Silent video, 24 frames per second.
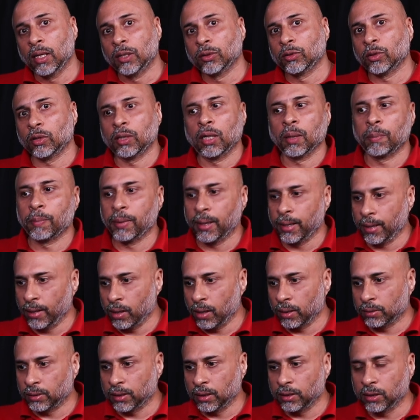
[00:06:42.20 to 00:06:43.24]
So
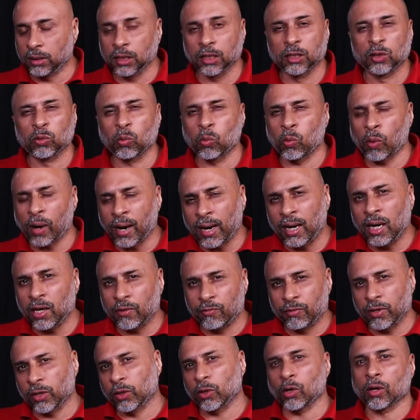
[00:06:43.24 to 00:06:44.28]
depending, since it's
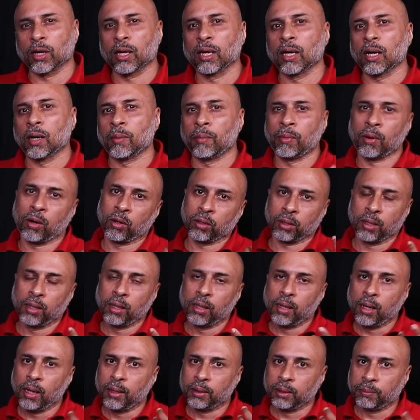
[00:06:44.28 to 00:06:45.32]
wildlife you're talking about,
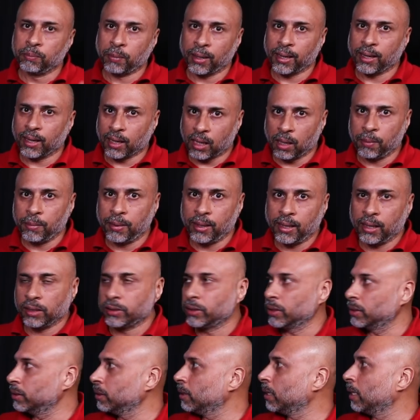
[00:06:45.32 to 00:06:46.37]
my
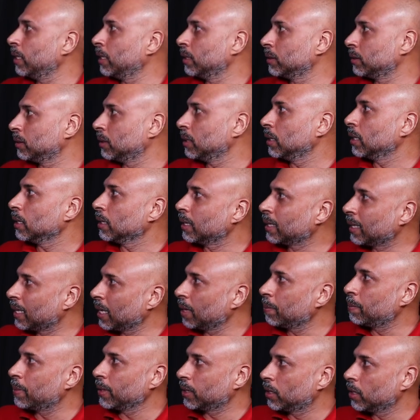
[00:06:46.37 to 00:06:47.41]
recommendation is
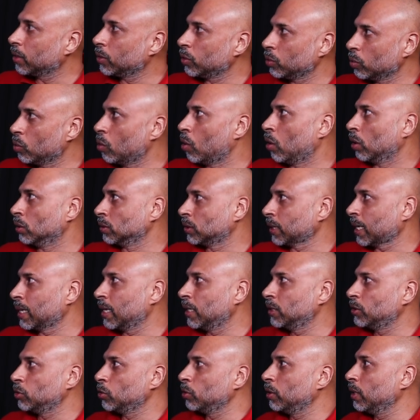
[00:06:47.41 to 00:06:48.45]
keep it to on.
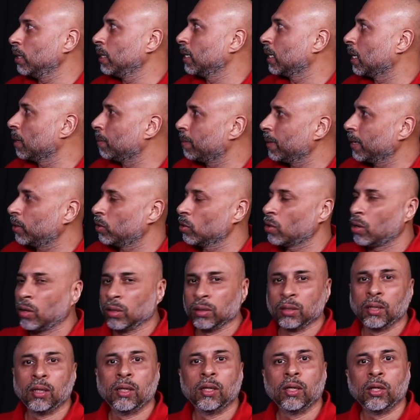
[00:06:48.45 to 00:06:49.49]
Silent shooting, keep it to
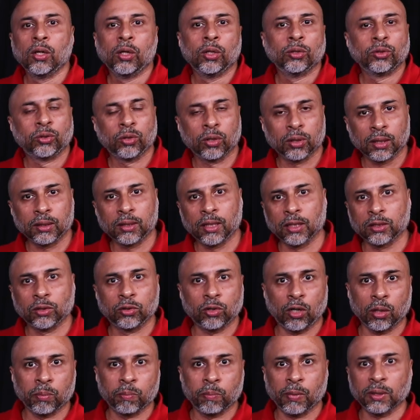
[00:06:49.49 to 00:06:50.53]
on, so that there's
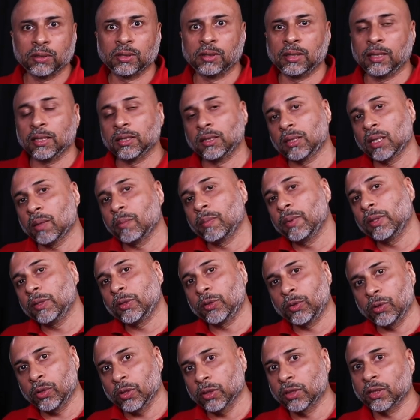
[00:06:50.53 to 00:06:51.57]
not much
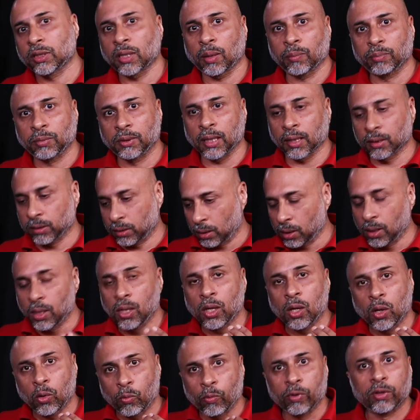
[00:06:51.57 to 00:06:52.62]
disturbance to your subjects
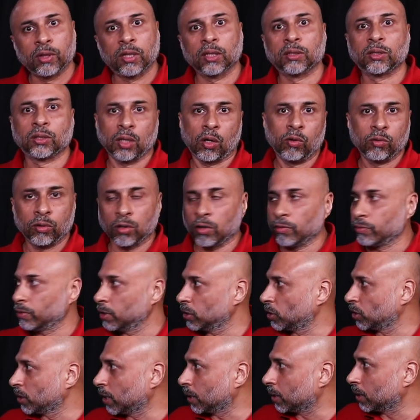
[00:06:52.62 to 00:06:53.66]
with the sound of
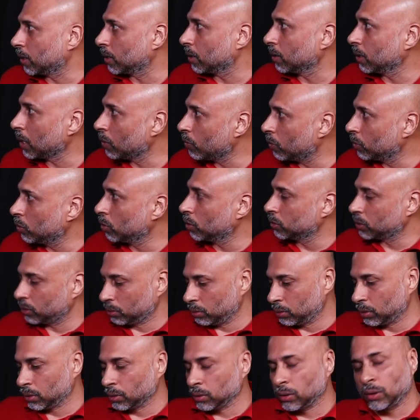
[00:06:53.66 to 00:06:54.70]
the shutter. Even though
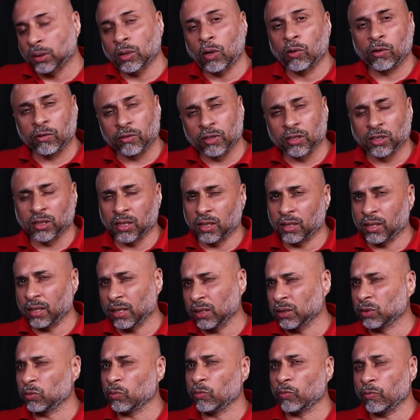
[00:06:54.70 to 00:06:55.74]
the sound of the shutter
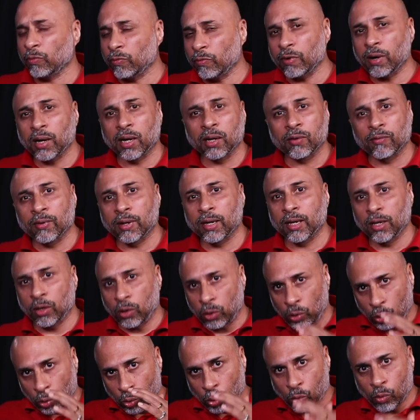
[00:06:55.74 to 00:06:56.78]
is very, very
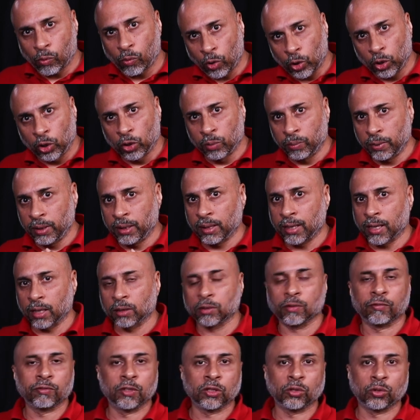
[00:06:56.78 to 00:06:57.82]
low volume in
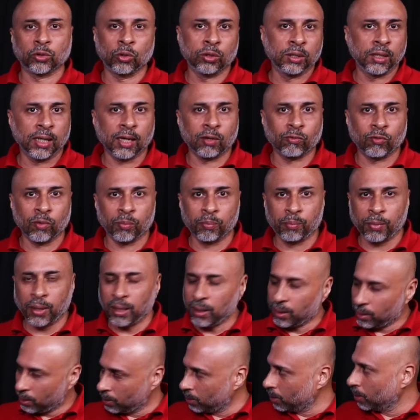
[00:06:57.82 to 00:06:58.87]
case of the Sony
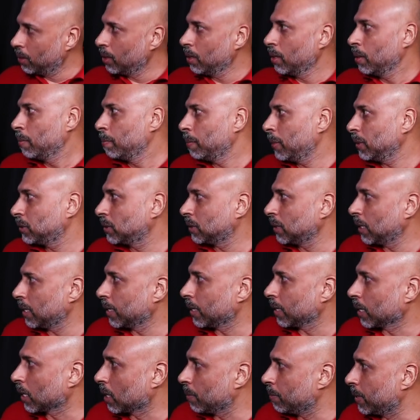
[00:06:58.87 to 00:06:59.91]
equipment, but still
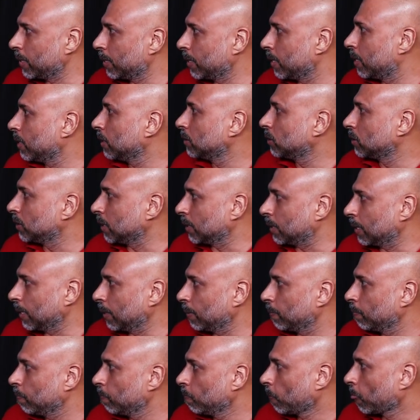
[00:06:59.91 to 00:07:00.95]
a recommended
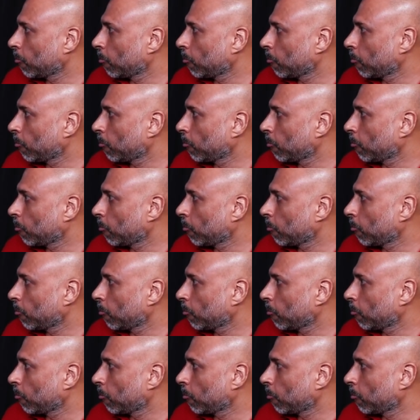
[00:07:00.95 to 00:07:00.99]
setting.